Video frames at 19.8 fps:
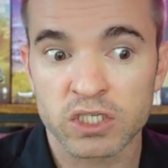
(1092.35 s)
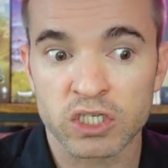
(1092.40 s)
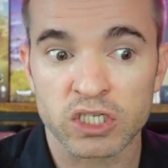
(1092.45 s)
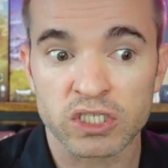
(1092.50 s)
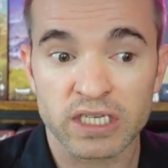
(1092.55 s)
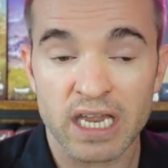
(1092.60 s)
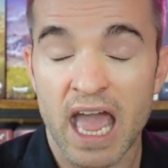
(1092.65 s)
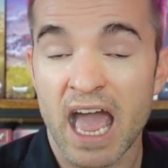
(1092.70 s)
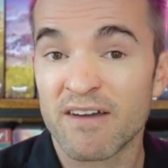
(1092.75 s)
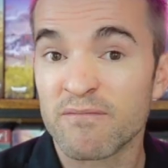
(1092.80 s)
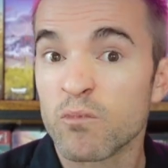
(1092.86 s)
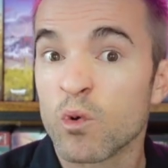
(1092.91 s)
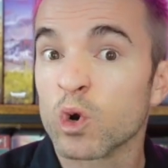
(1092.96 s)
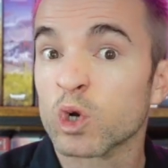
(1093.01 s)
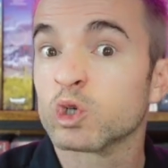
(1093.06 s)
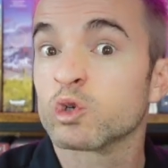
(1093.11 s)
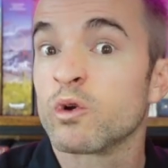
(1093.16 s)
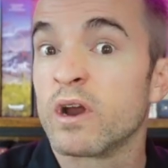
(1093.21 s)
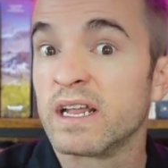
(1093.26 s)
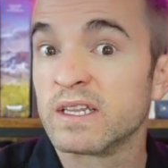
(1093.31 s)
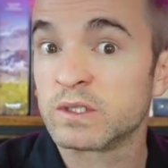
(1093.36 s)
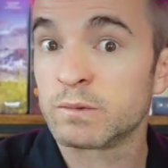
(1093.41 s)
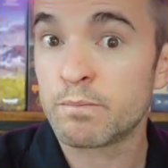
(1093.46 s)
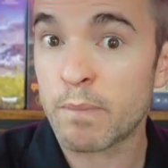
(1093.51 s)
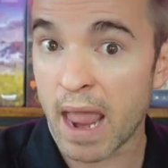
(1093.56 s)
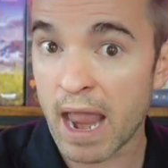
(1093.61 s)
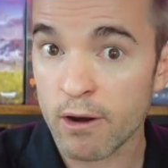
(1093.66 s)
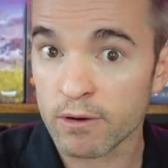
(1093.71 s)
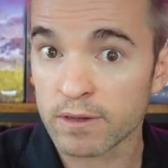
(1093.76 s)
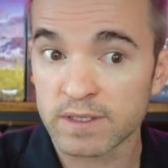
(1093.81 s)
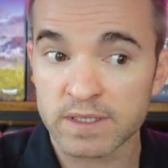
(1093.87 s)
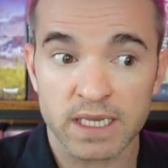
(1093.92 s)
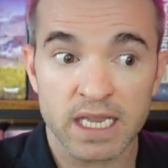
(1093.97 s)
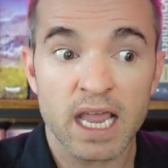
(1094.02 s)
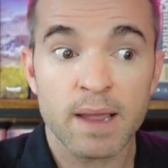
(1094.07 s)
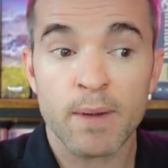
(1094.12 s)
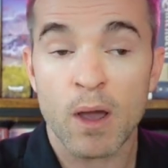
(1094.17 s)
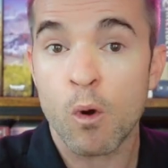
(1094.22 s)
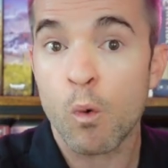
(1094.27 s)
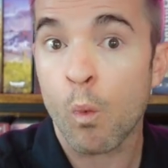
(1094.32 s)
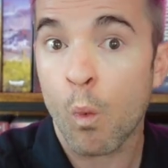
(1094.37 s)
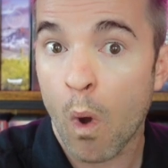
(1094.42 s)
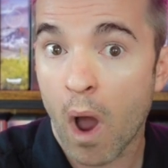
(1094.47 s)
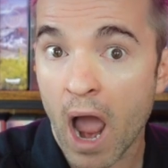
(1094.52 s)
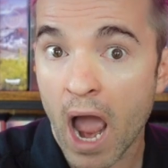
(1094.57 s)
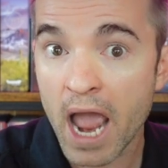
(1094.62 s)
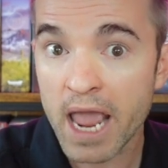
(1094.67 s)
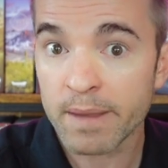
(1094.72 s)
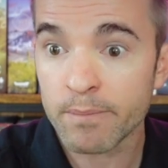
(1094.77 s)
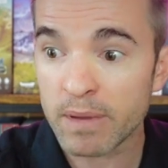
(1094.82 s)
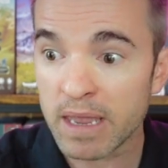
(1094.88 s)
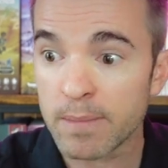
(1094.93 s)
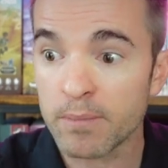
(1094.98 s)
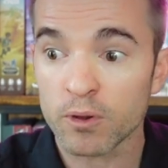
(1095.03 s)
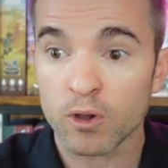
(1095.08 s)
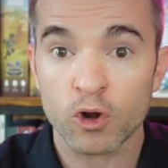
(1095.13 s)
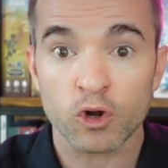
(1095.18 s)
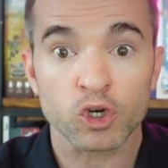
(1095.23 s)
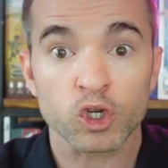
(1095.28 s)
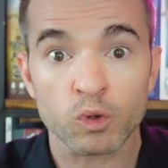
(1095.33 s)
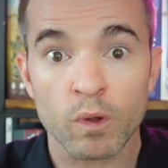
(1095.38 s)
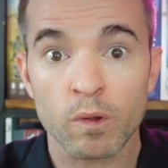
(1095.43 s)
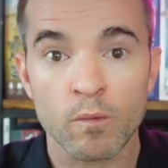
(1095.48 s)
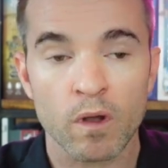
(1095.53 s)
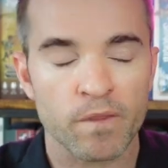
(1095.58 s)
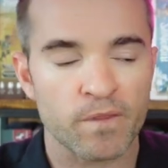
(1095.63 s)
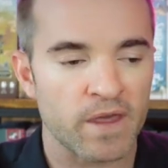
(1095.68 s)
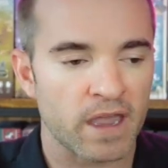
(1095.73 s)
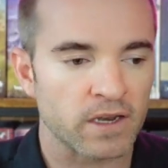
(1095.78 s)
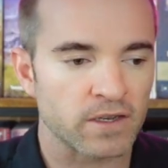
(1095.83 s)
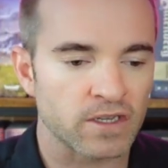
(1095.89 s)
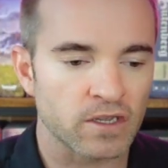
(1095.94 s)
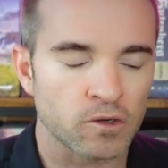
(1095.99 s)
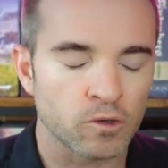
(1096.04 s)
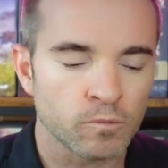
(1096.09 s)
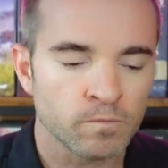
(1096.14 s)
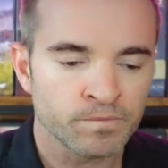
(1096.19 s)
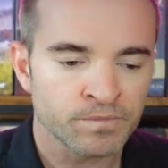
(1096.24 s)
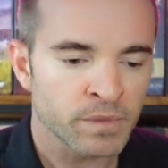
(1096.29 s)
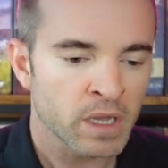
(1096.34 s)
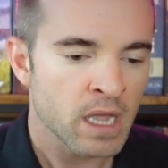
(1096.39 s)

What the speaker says: just to have more transparency about why people are doing what they do.